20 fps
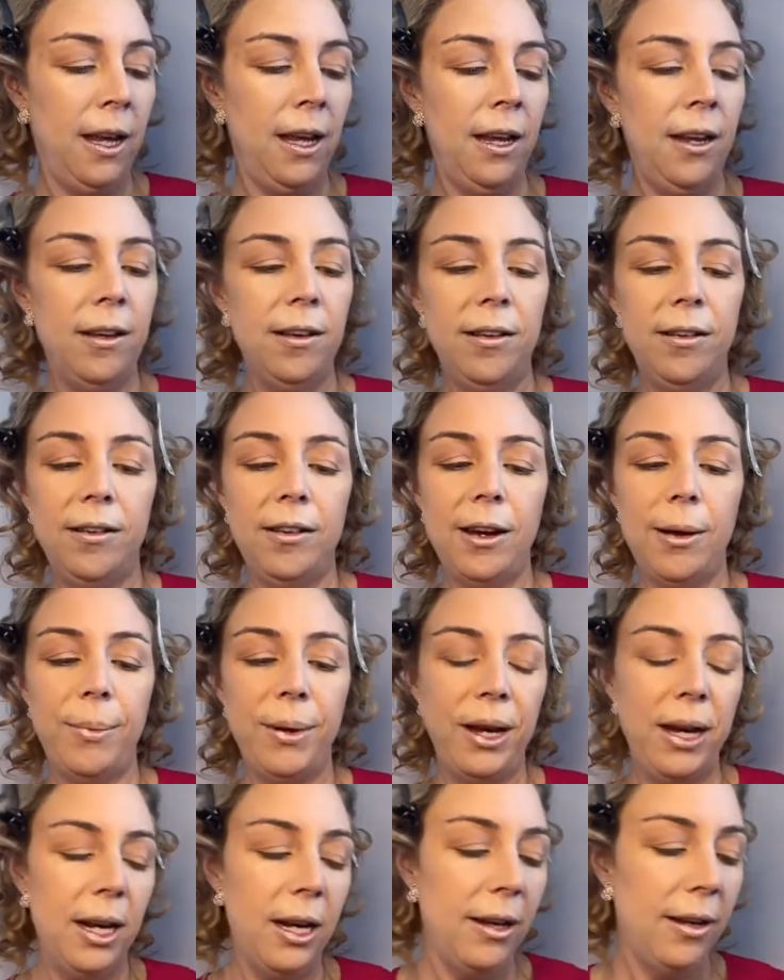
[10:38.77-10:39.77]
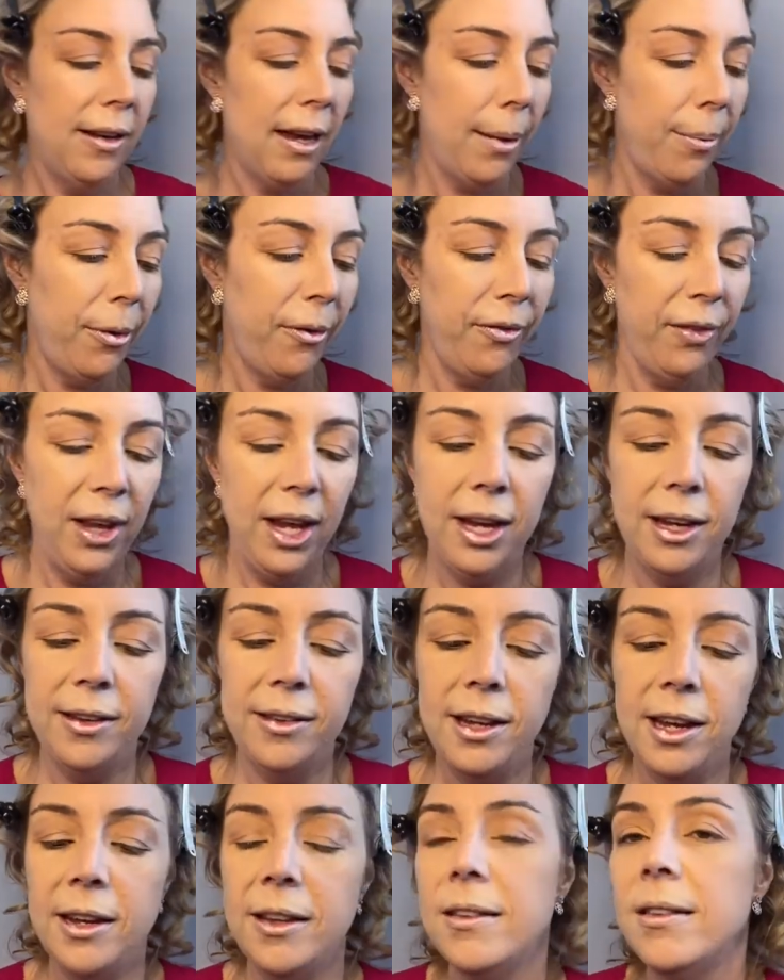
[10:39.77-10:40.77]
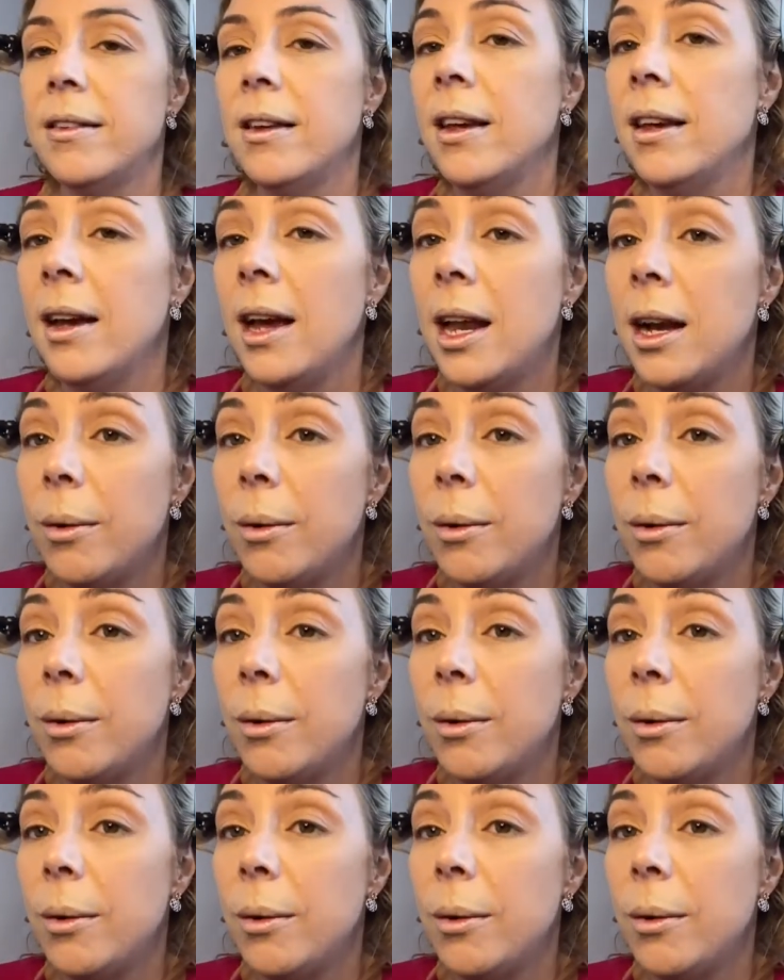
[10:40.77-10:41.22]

and again dab it in and tap off the excess, it up,